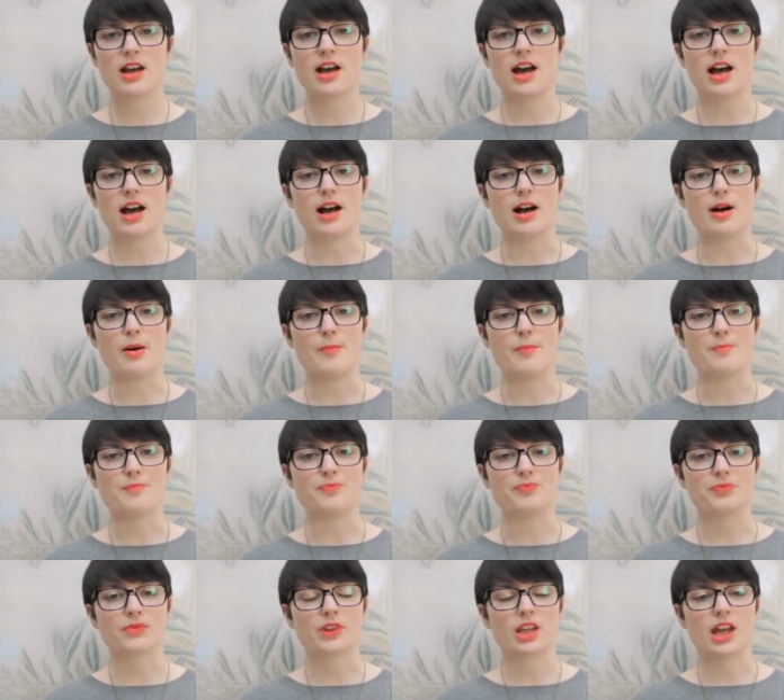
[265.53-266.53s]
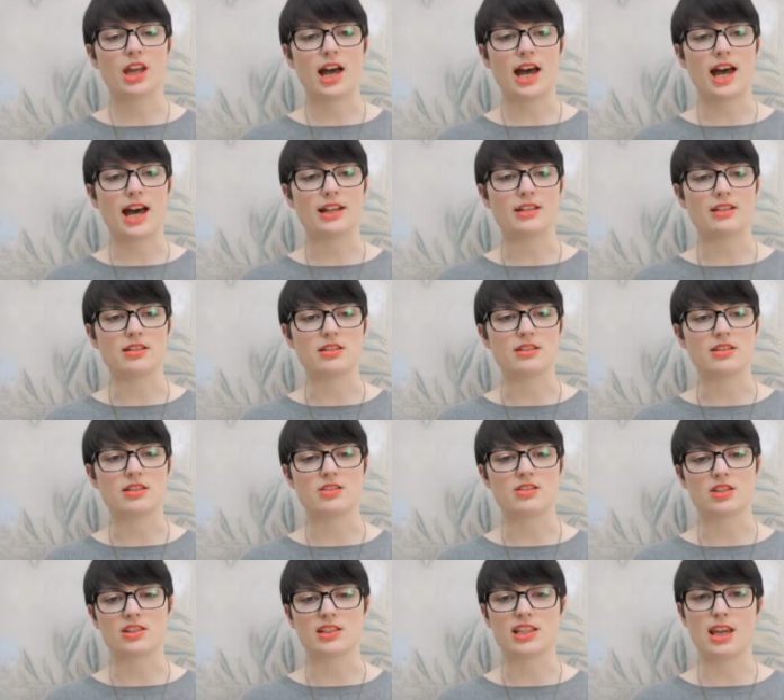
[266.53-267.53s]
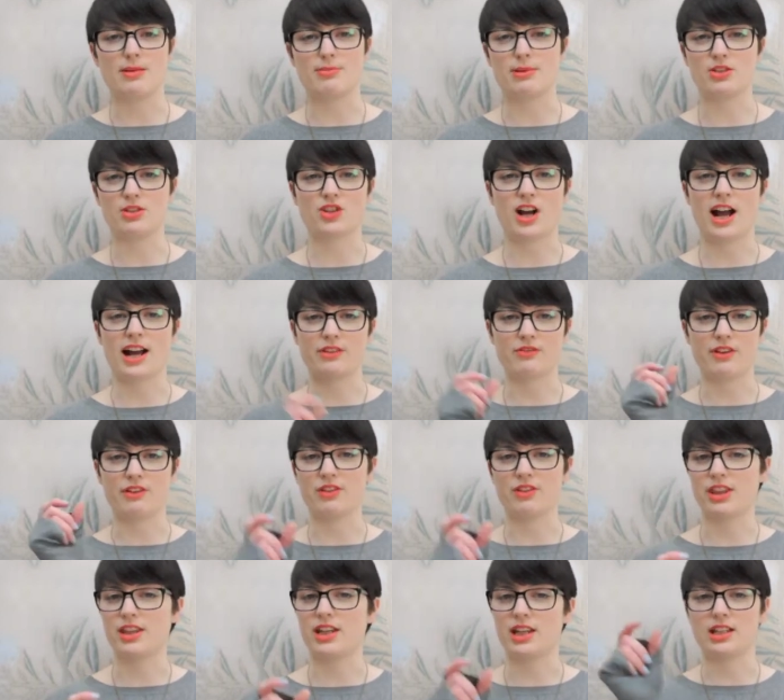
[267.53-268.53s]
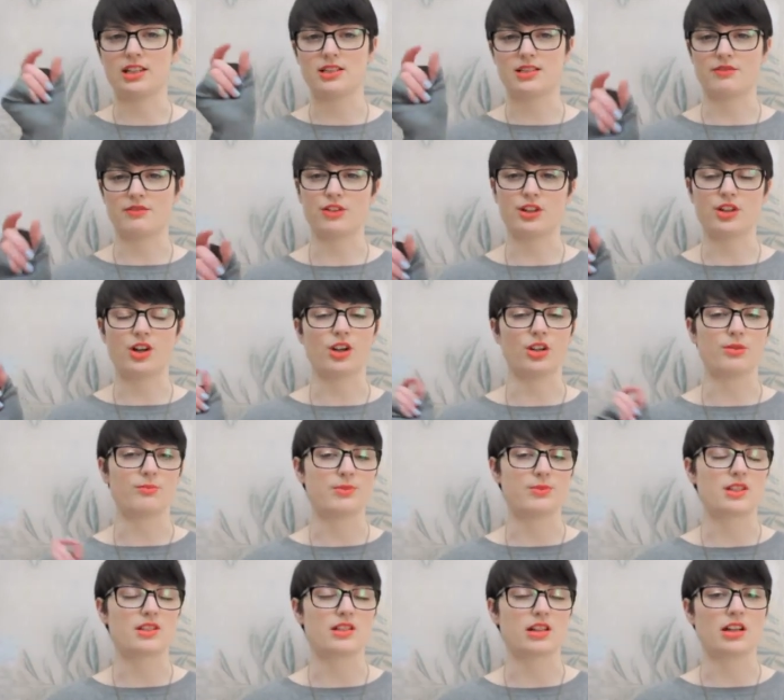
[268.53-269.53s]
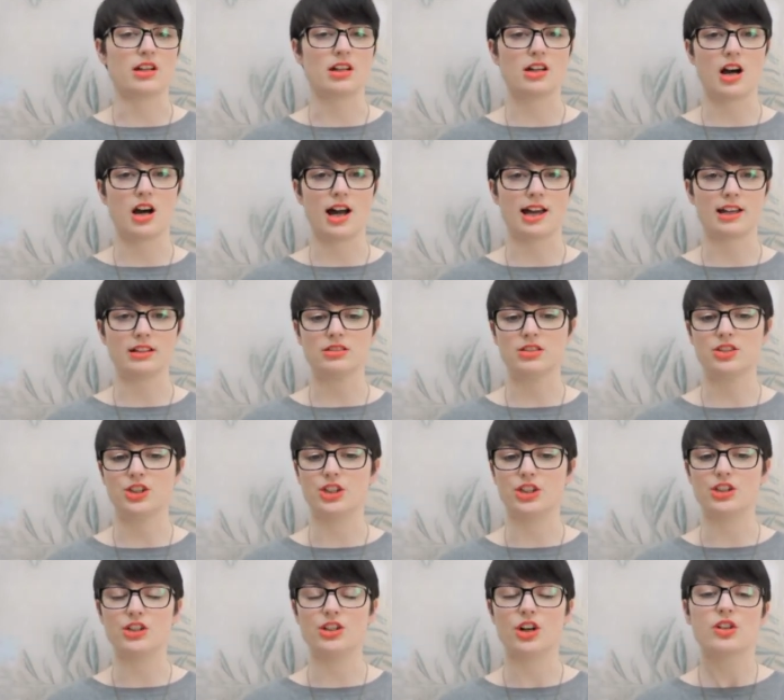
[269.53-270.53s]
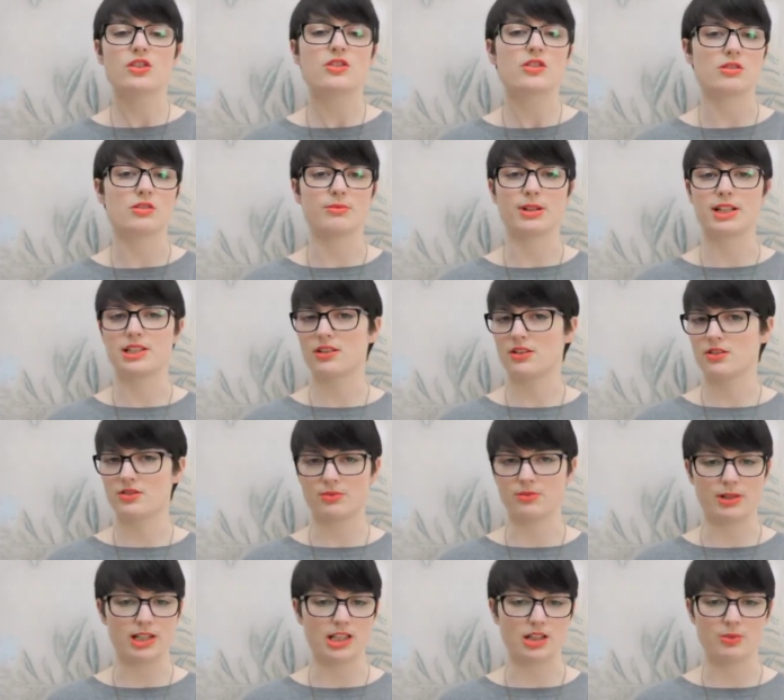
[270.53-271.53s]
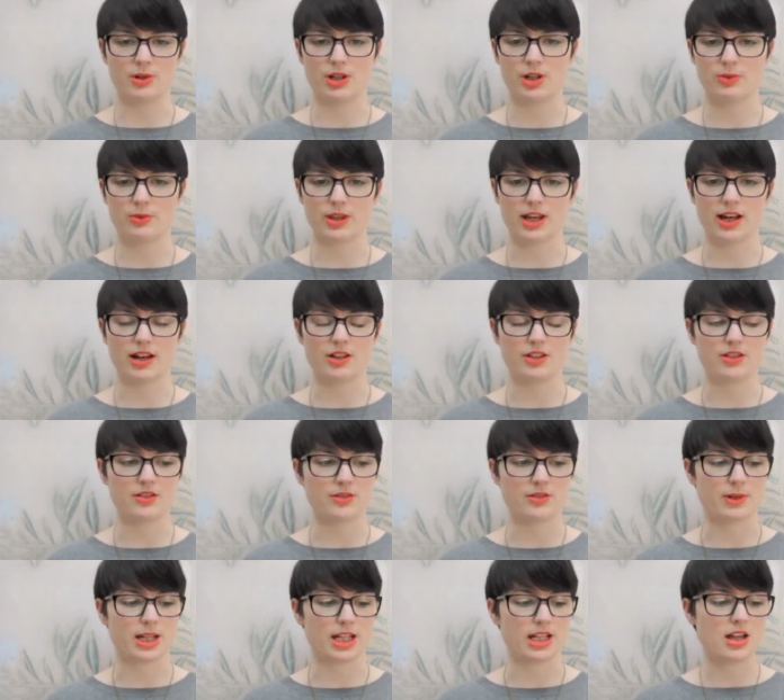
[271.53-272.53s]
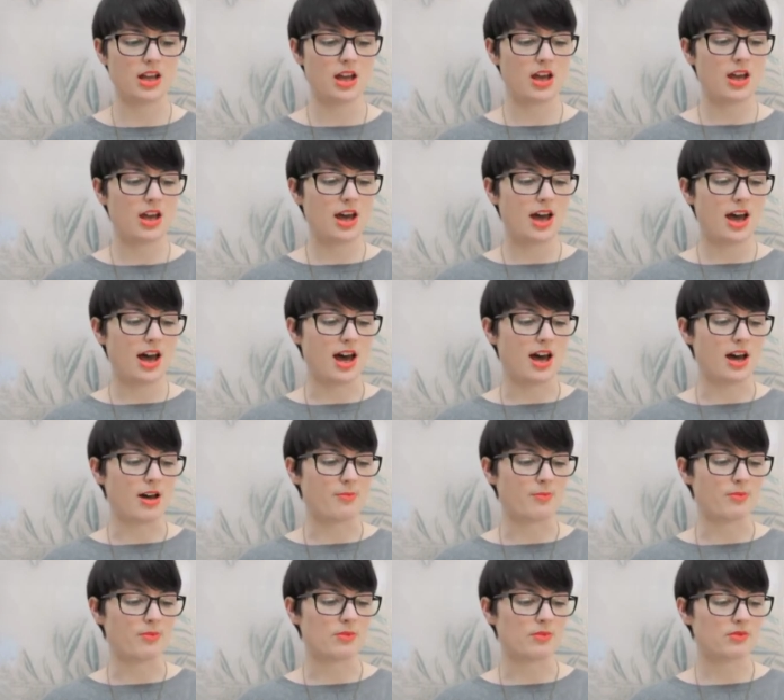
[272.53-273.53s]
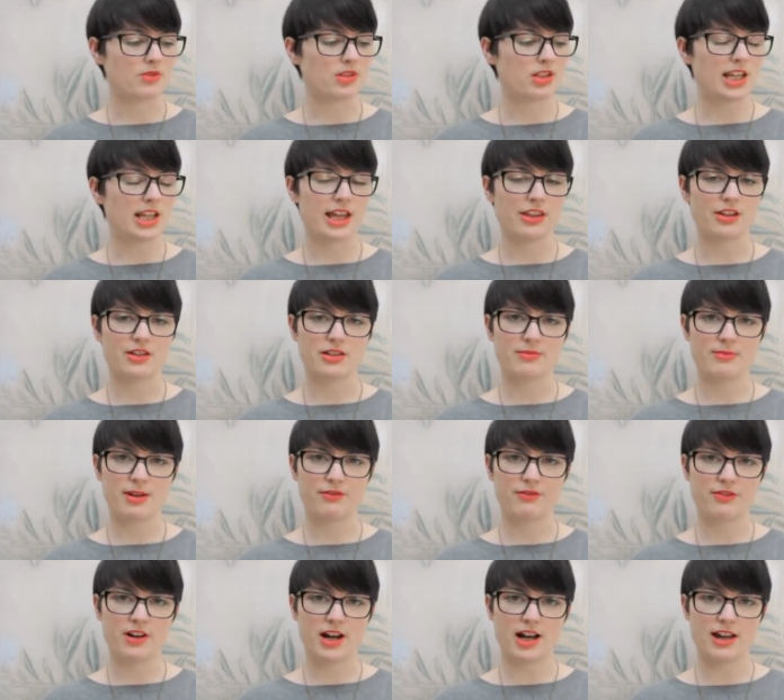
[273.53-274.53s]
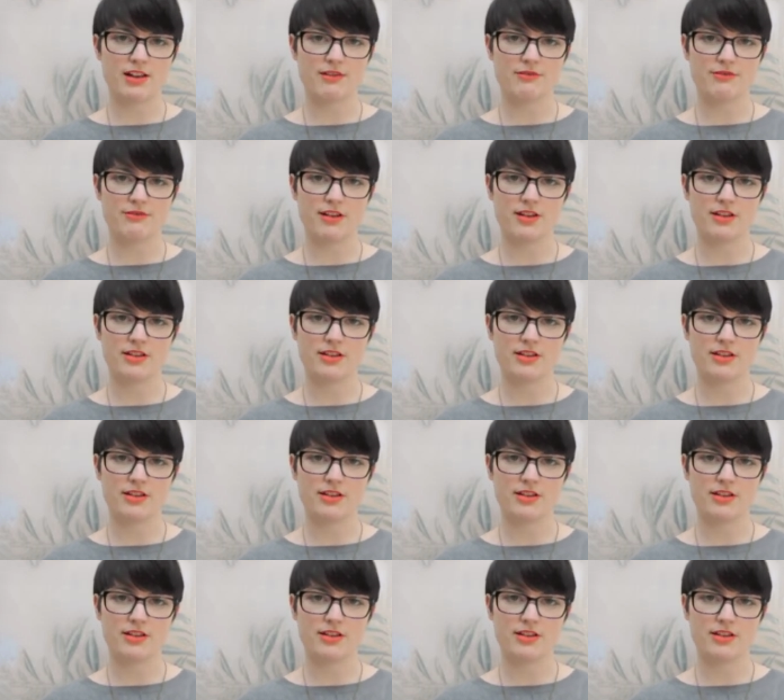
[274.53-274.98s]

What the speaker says: and just keeping track of everything in different columns. So I could not do my social media work without Hootsuite. So yeah, those are my 5